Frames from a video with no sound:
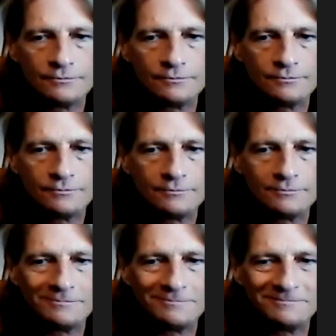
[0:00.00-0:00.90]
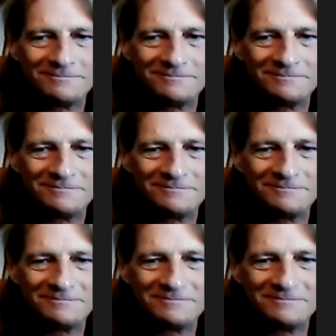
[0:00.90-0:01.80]

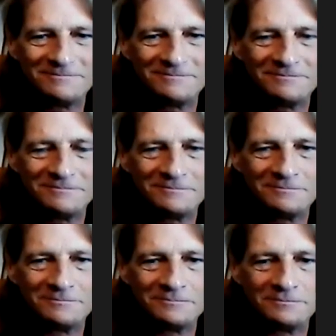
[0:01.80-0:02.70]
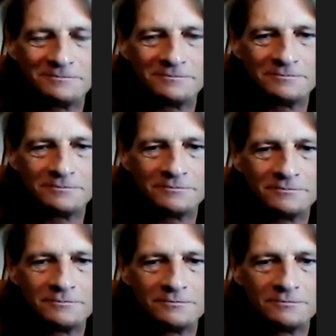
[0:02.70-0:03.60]

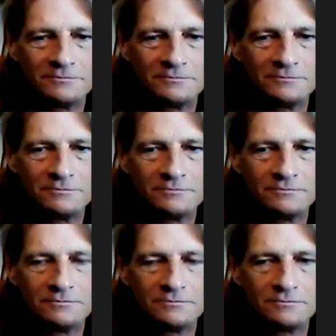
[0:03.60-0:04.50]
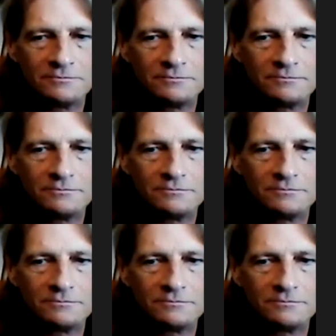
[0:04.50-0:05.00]
(not speaking)